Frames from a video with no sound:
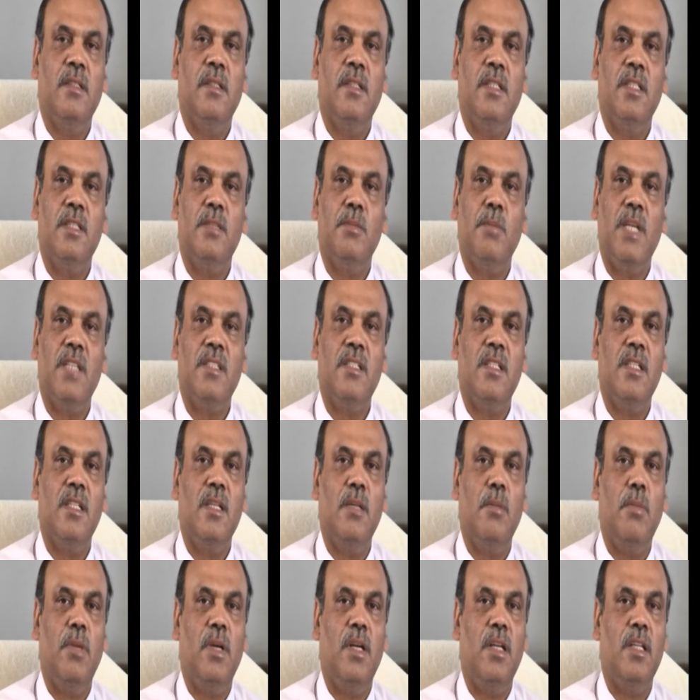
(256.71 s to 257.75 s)
these
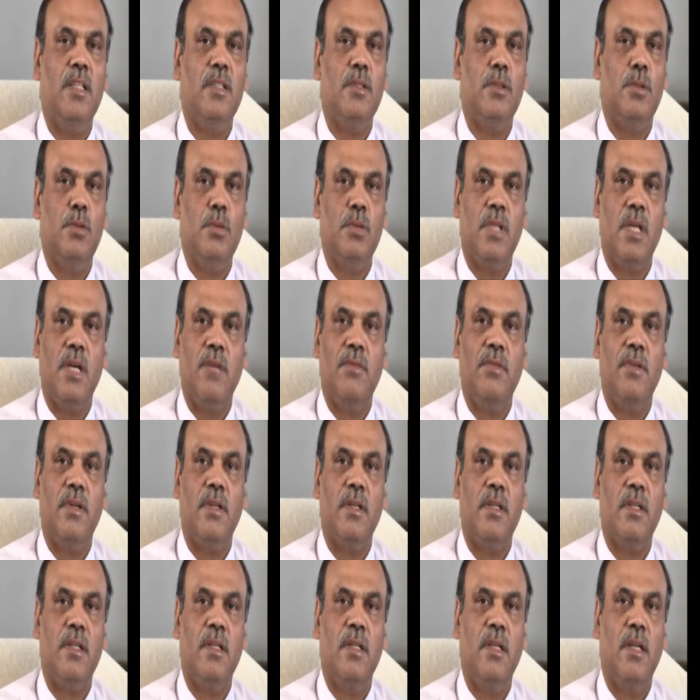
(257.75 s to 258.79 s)
masonry buildings do suffer
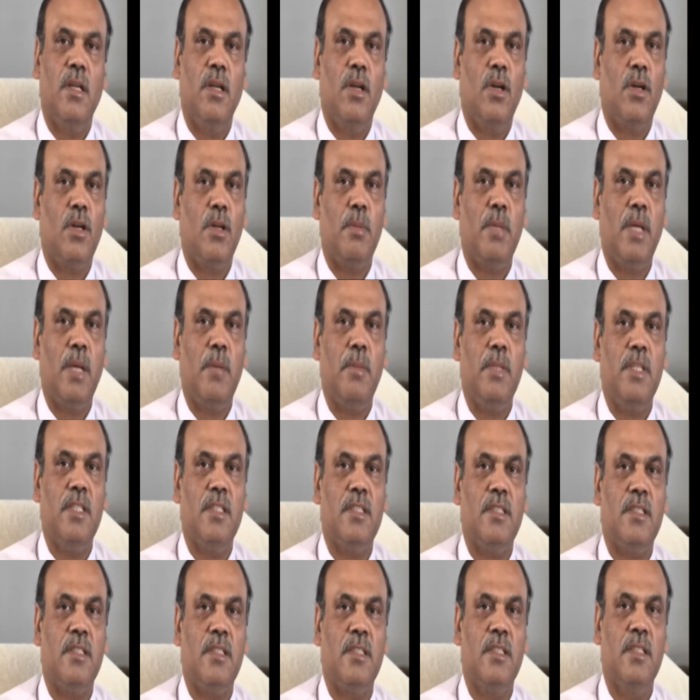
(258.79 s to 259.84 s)
a lot of
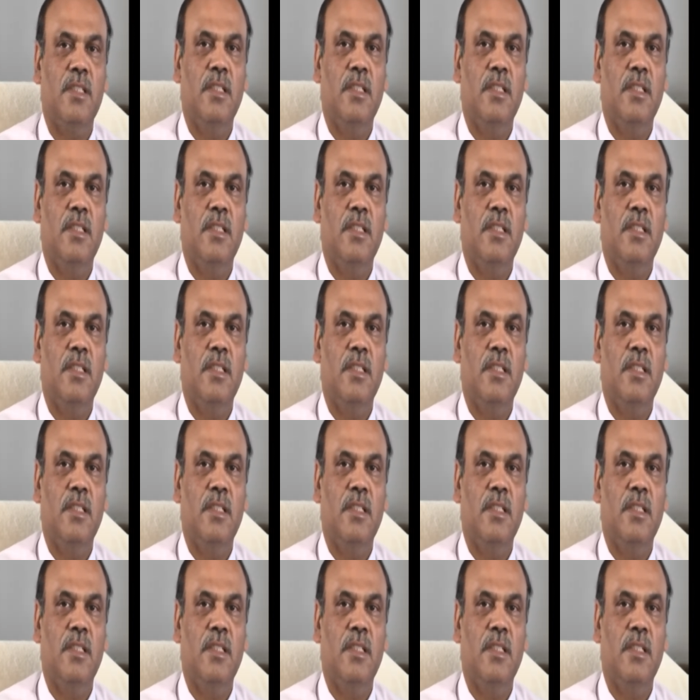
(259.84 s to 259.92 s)
damages.